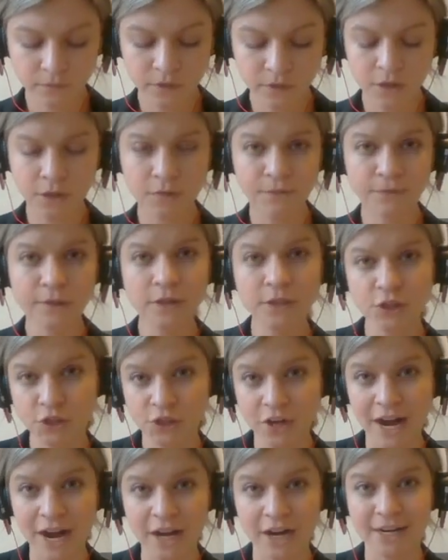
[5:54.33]
The first
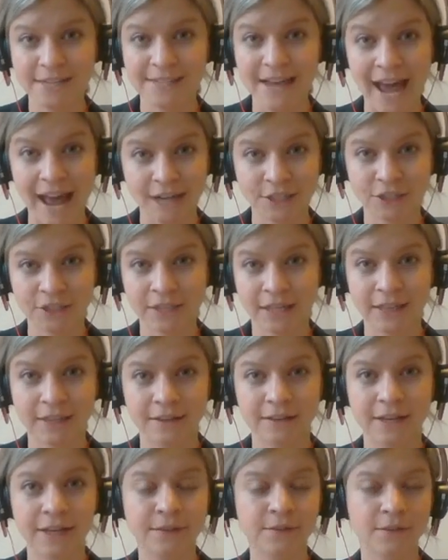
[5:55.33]
dryer is
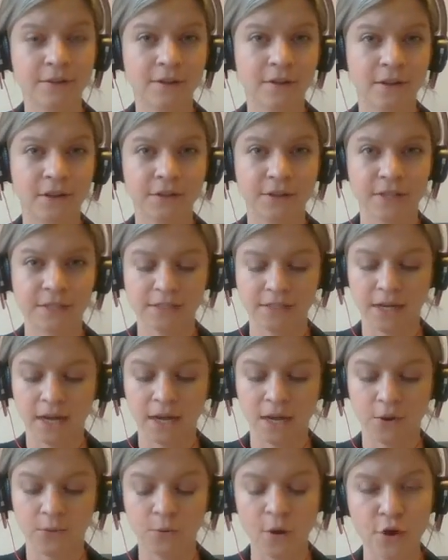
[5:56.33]
actually called this
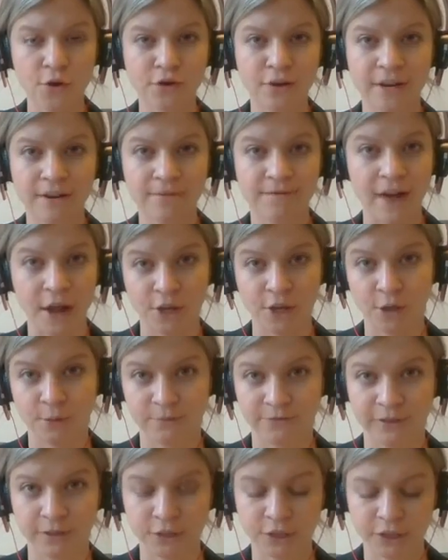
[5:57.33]
rotary
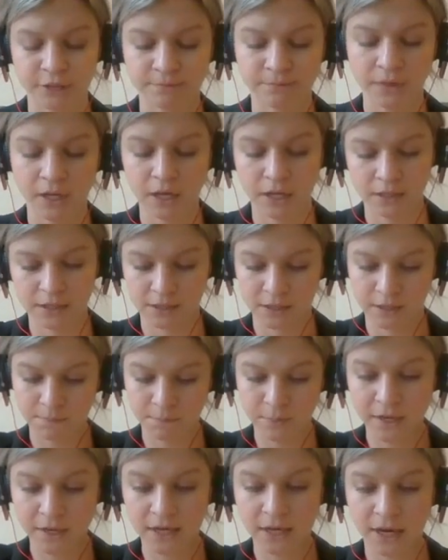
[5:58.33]
vacuum filter, and it's this
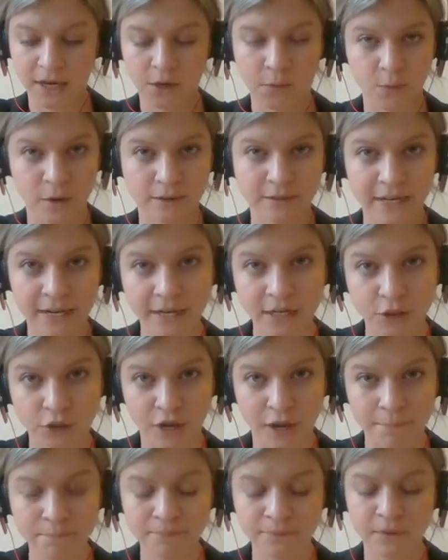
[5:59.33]
big kind of rotating
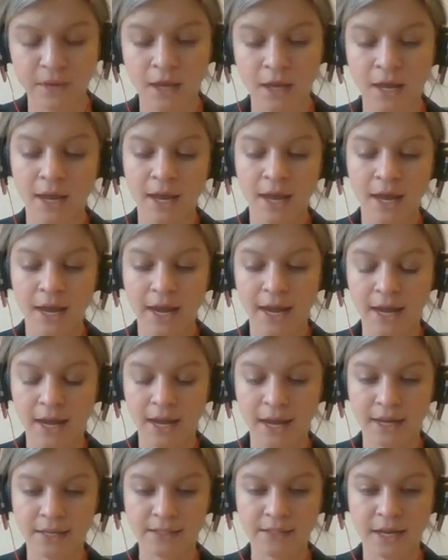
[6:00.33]
drum,
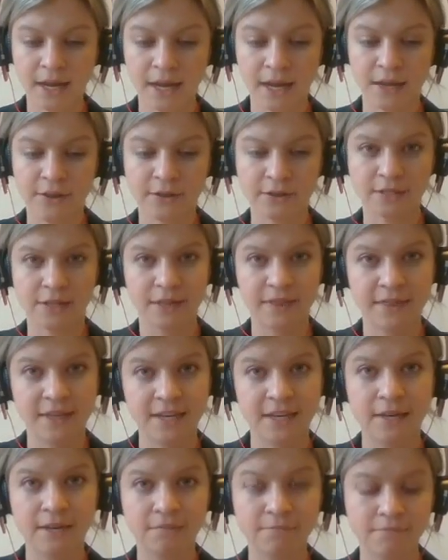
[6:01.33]
and there's a
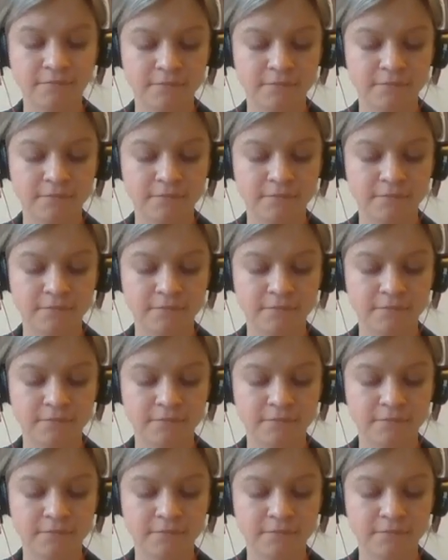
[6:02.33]
thin